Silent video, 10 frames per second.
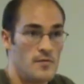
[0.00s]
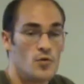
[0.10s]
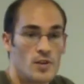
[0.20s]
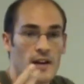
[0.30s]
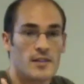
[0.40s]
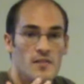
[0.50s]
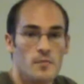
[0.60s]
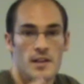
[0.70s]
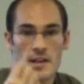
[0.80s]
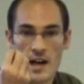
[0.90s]
You can give
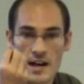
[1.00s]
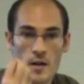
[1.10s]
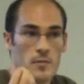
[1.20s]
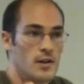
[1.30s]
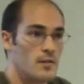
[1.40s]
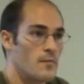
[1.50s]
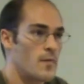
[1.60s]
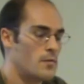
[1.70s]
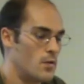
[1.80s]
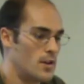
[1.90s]
me a number
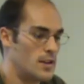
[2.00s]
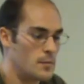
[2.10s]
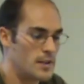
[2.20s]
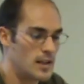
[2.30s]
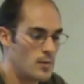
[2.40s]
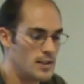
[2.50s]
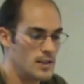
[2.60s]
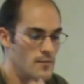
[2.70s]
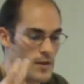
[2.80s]
for the interpretability.